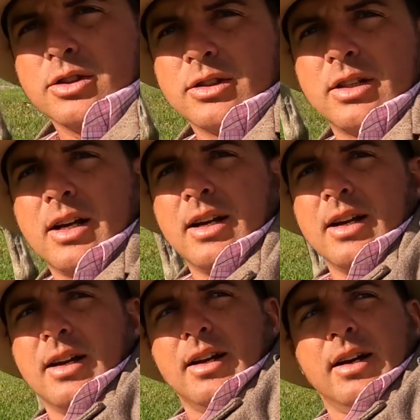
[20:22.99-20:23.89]
just
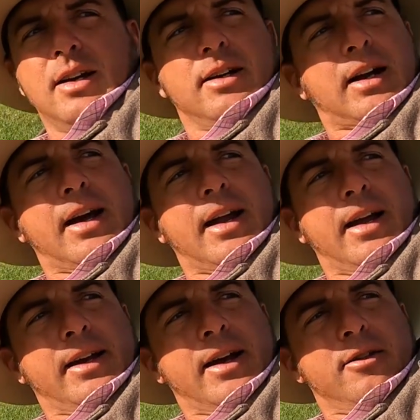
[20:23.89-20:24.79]
kind of
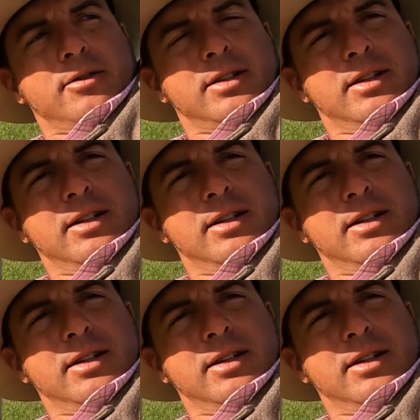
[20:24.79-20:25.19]
hang out.